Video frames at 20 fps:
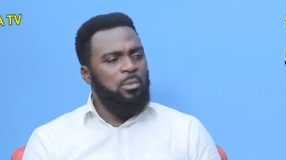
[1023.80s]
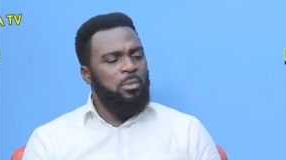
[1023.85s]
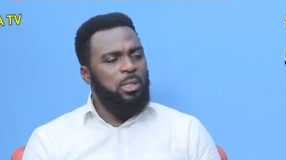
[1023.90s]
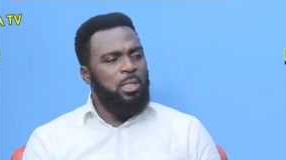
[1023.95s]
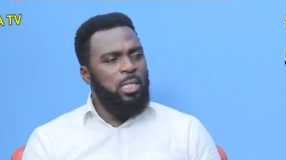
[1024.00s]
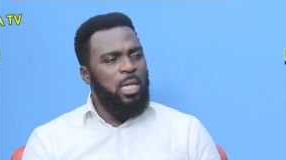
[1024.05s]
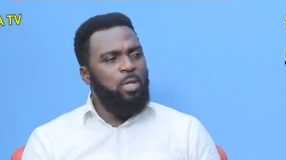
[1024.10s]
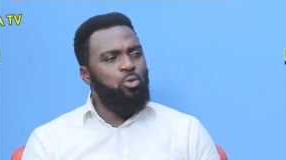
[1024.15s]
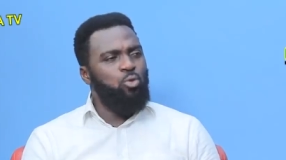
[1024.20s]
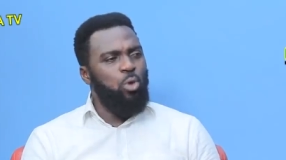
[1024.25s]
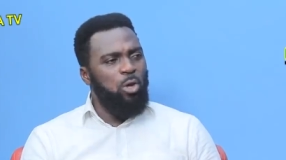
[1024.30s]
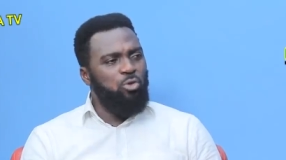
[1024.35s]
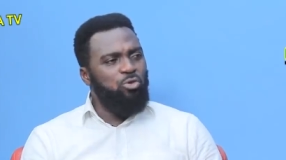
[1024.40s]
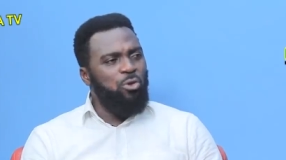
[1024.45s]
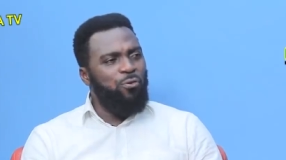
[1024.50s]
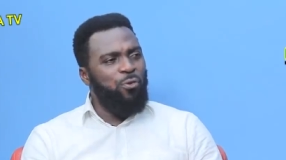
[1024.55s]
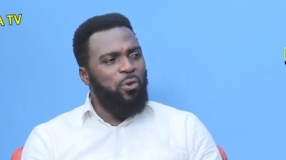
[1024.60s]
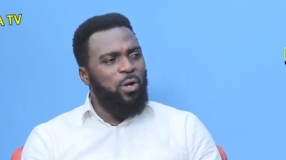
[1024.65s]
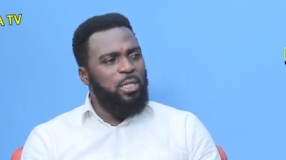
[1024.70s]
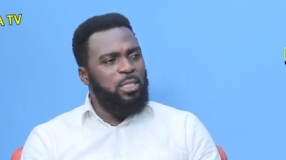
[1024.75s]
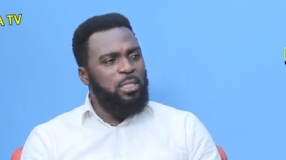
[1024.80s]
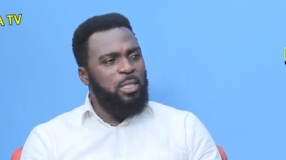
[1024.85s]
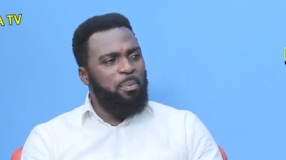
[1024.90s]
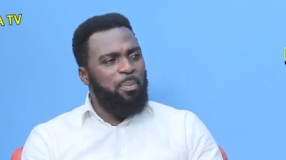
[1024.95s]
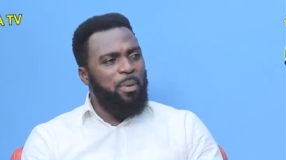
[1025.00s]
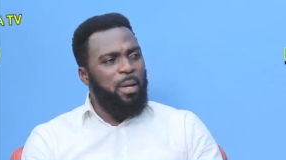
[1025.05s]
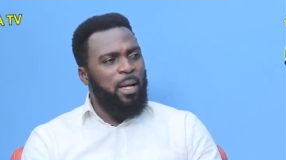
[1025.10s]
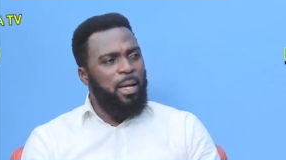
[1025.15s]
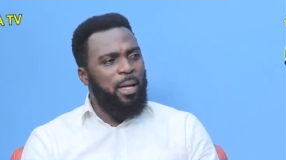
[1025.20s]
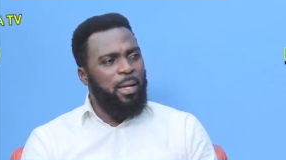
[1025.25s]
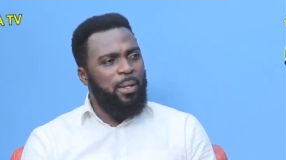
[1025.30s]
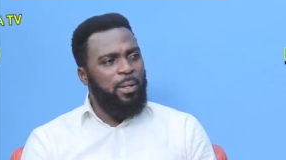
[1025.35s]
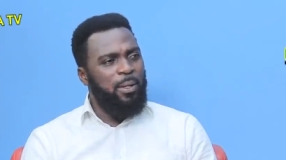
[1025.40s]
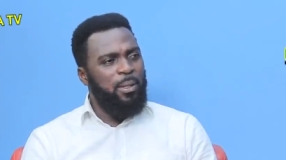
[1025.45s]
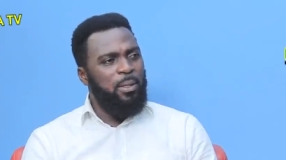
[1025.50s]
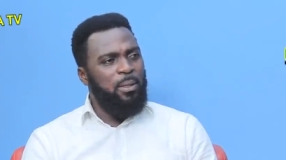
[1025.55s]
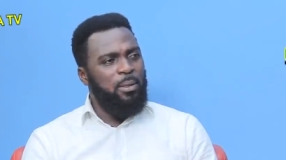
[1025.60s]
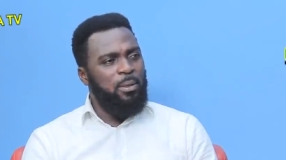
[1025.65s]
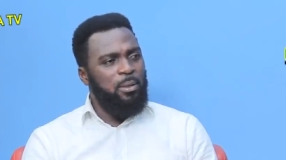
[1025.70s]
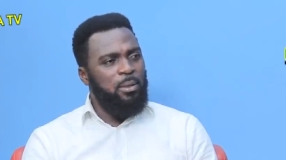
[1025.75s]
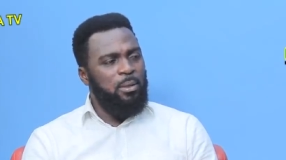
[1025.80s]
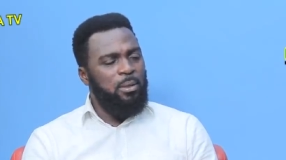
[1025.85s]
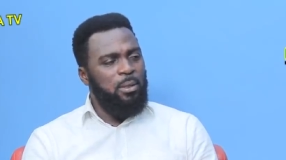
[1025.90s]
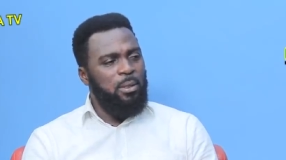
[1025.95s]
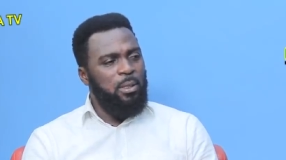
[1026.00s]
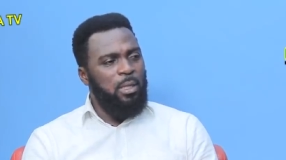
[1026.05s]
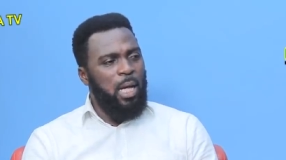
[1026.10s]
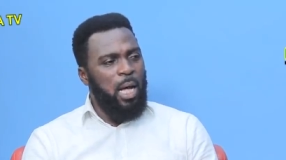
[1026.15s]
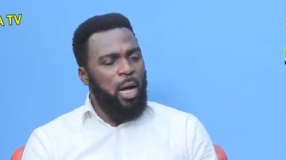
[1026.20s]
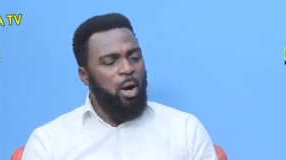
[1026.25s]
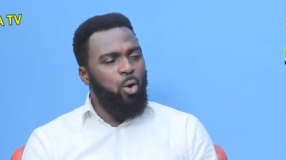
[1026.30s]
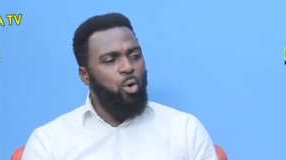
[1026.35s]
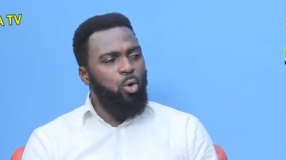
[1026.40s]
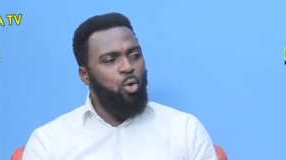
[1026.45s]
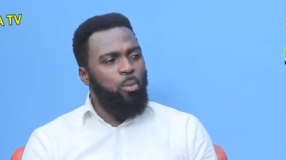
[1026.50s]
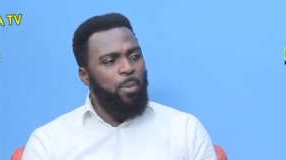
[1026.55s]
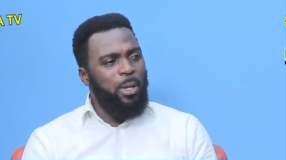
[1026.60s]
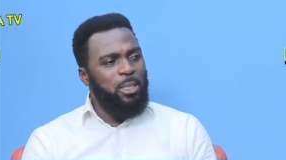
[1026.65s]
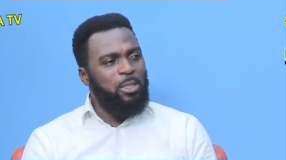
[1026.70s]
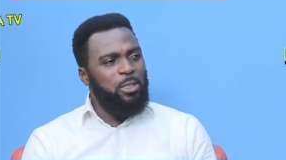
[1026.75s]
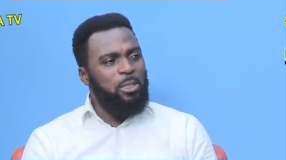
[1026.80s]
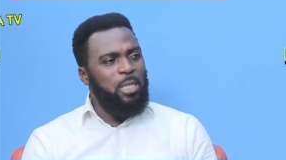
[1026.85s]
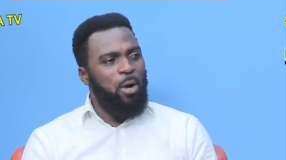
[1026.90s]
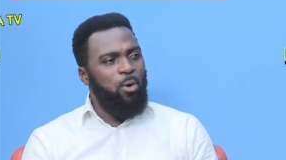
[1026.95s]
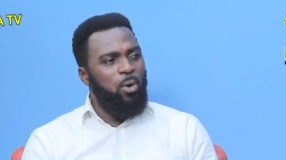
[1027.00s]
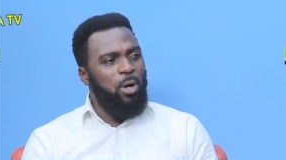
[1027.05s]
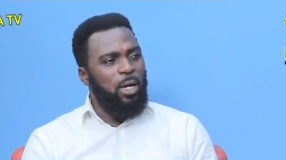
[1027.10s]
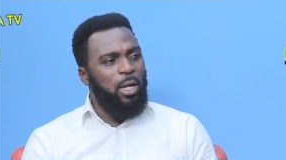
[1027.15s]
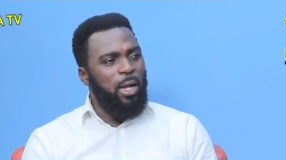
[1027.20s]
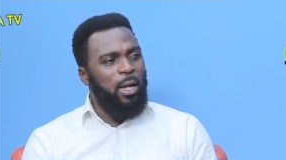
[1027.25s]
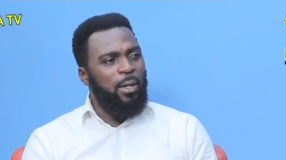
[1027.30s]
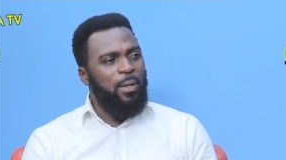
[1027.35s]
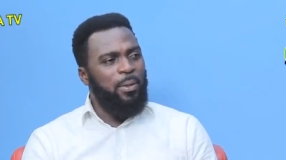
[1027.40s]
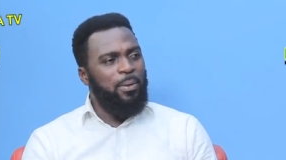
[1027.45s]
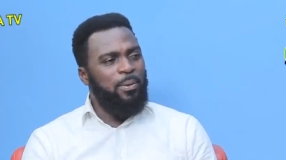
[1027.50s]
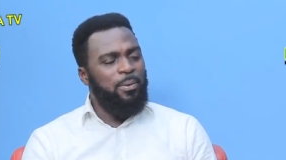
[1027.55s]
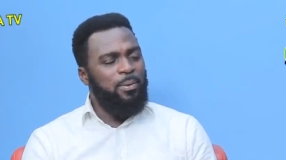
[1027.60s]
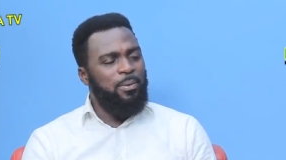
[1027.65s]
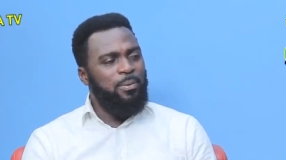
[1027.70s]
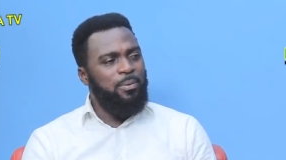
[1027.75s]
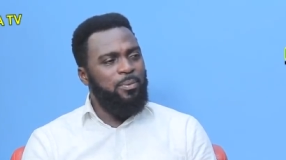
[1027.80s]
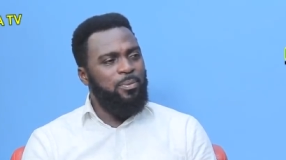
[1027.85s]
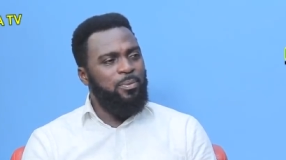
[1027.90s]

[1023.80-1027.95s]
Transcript: So that's why a soft worker say, oh, yes, soft worker say, oh, Kumas one cram. Oh, no,